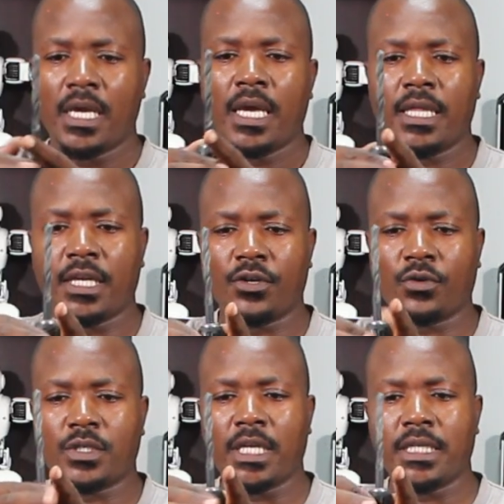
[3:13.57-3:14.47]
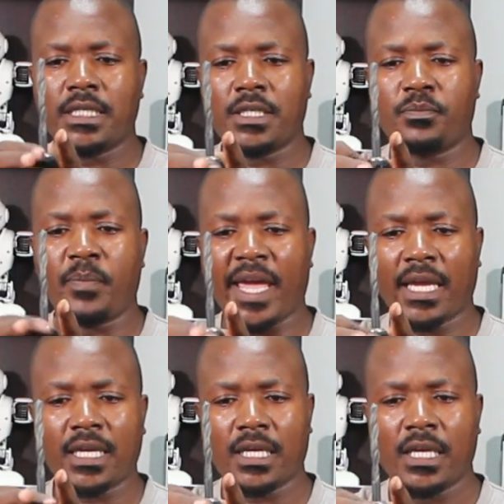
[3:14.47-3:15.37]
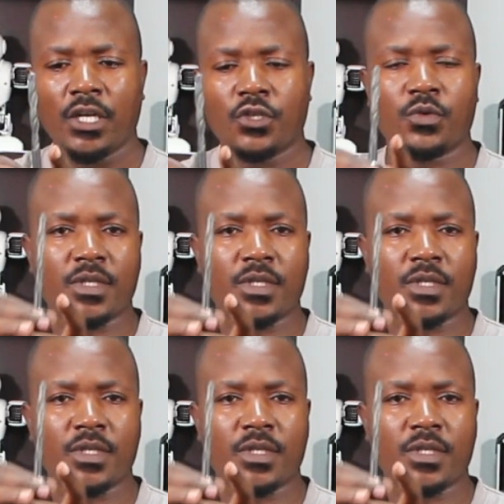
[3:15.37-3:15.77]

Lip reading: and then rotate it back to